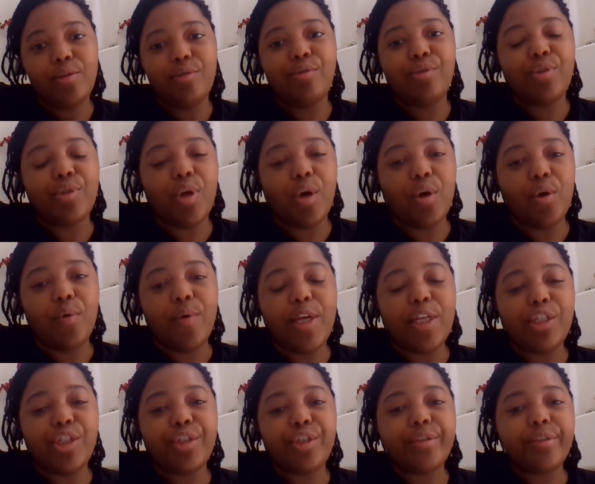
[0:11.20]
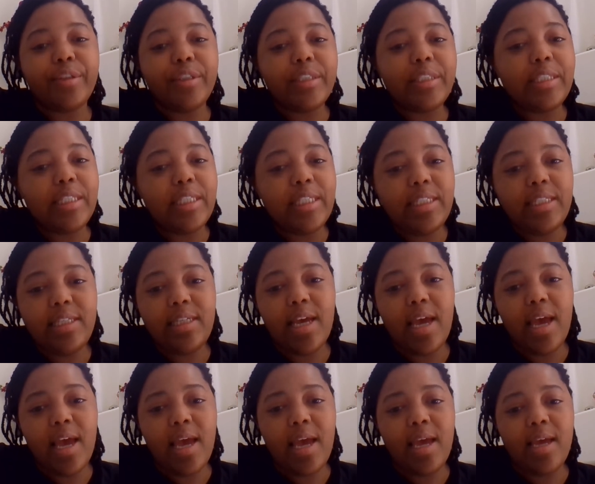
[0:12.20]
So in general,
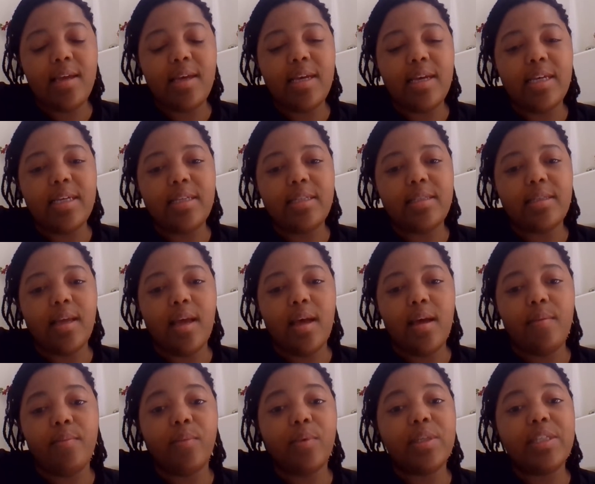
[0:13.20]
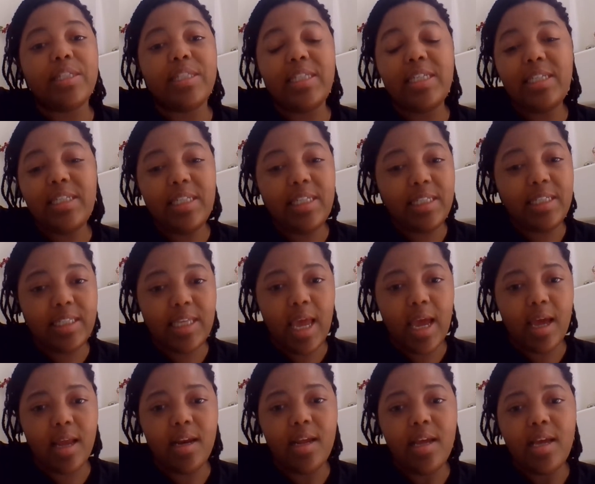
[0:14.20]
CTA is, a CT
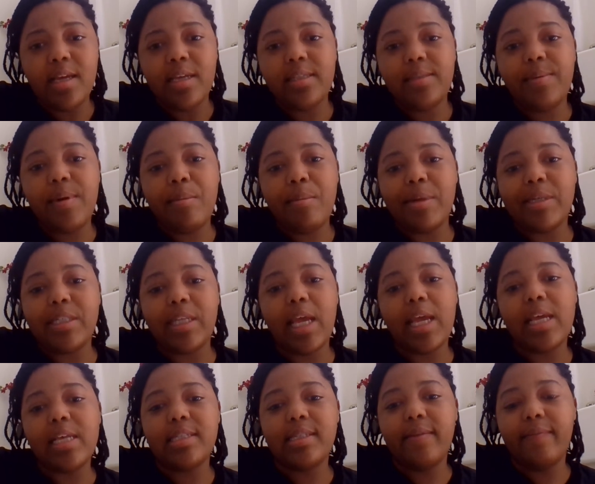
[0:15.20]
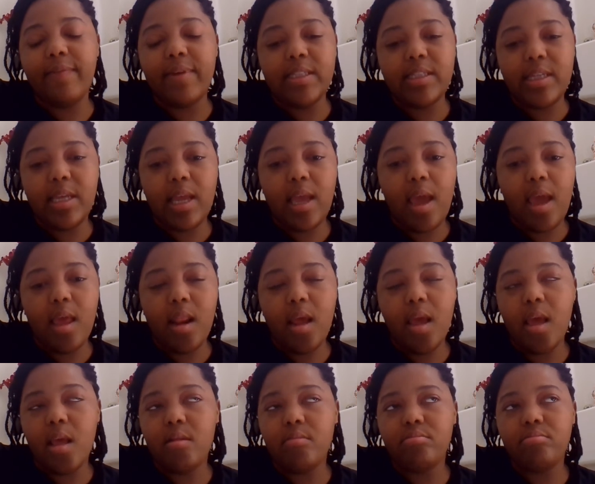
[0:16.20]
scan is pretty much like a
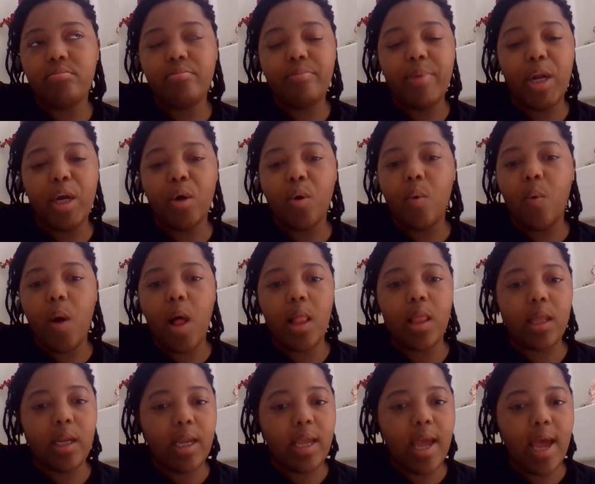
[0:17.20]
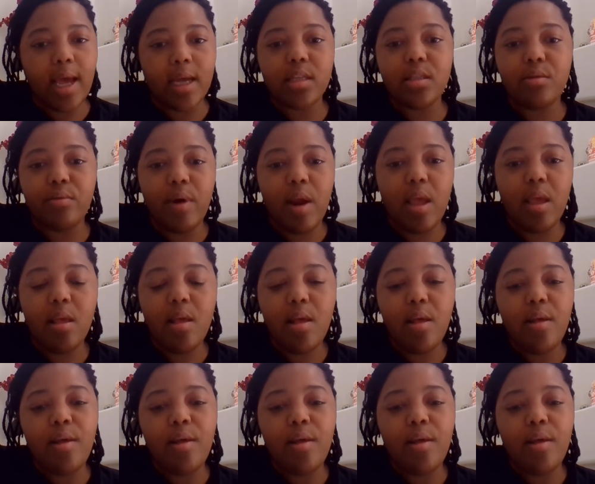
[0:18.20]
sophisticated, better quality X-ray.